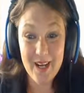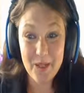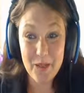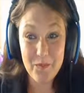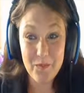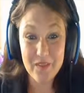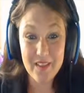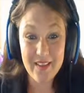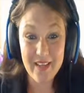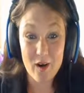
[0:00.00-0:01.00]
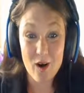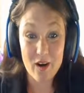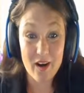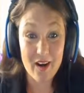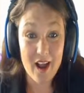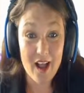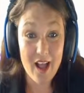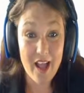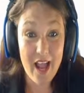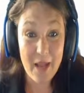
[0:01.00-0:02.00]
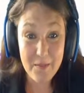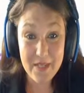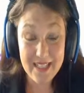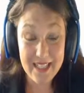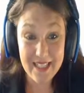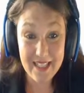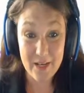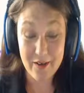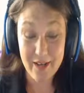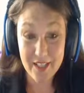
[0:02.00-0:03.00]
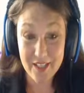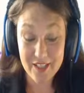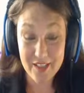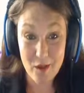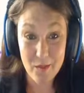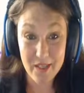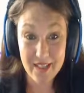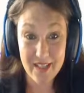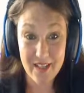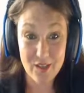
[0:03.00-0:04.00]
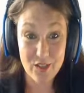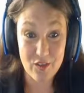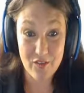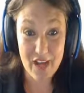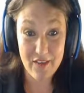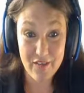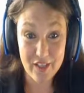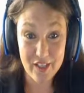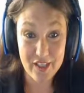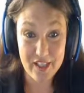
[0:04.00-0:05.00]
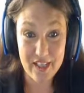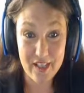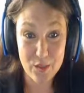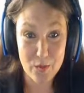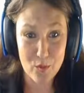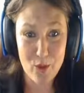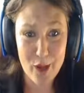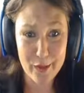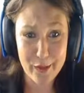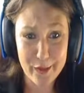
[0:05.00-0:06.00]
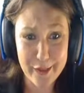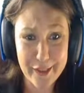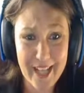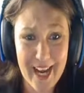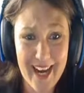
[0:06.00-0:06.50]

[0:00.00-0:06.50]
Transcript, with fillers: Um, there are N P Cs that are not just zombies. There are survivors. There's marauders.